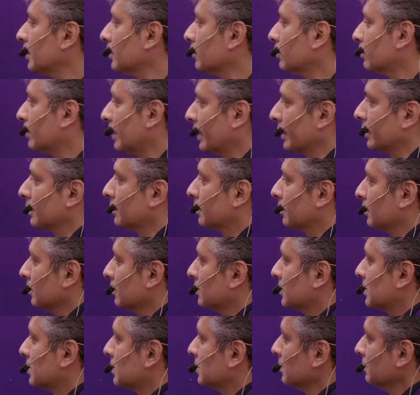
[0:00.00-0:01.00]
RAG
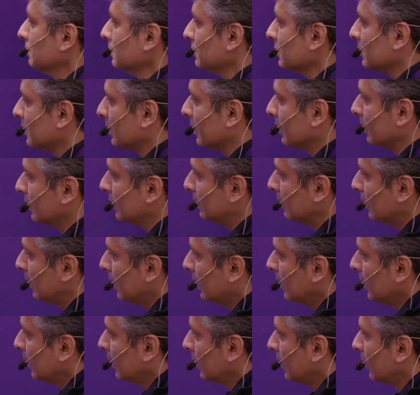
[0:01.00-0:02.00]
systems. And
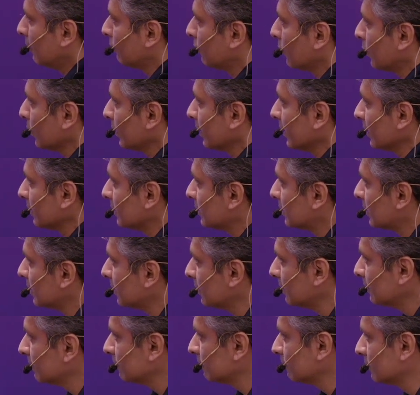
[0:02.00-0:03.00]
if you look at
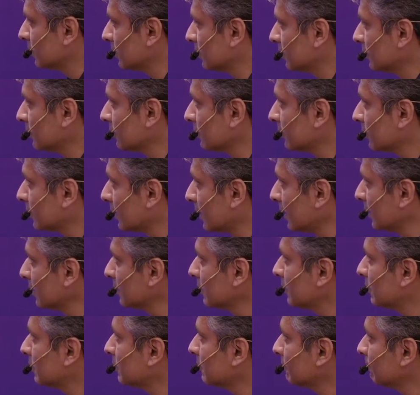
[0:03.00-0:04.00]
the
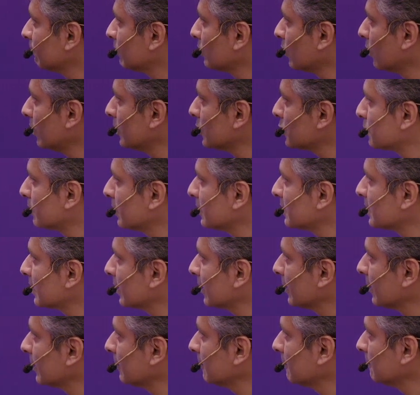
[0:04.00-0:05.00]
current knowledge base
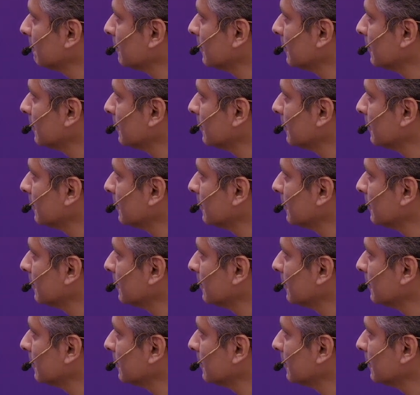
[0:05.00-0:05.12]
again,